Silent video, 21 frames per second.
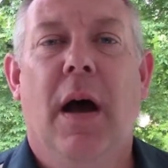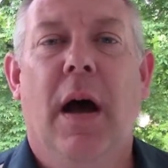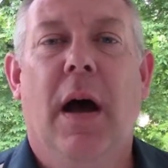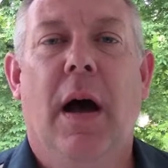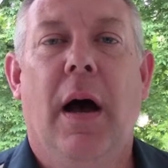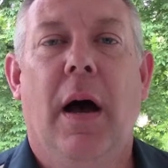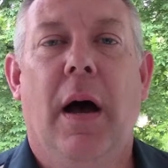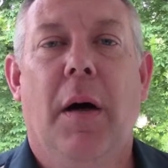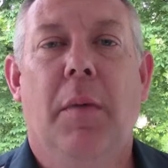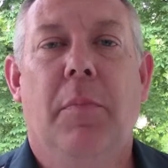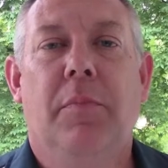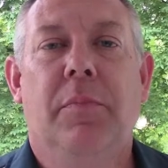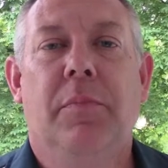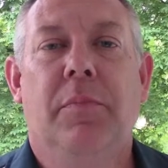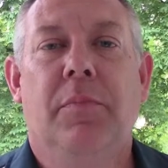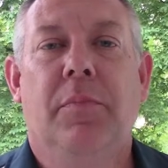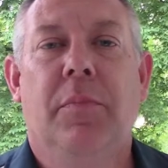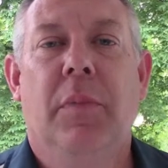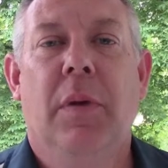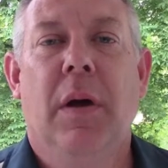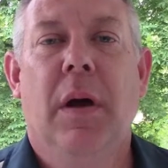Um,
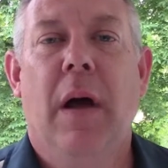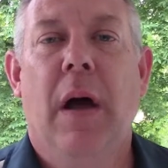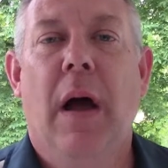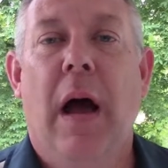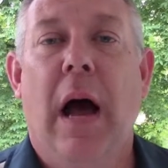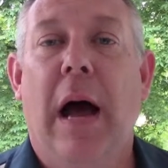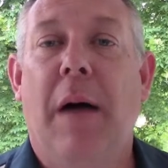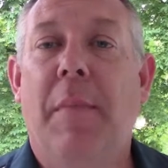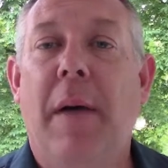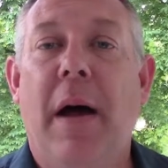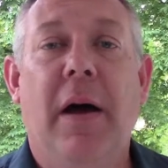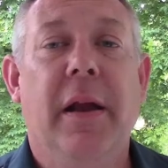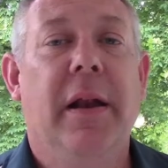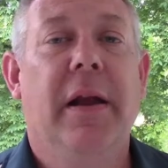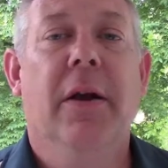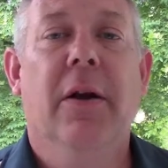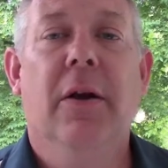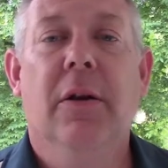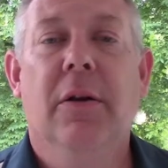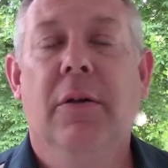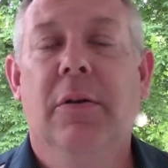I'm out
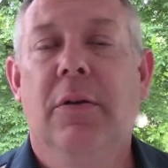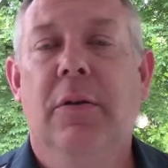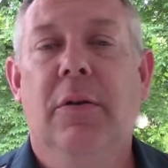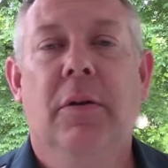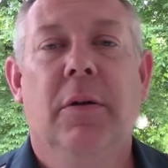here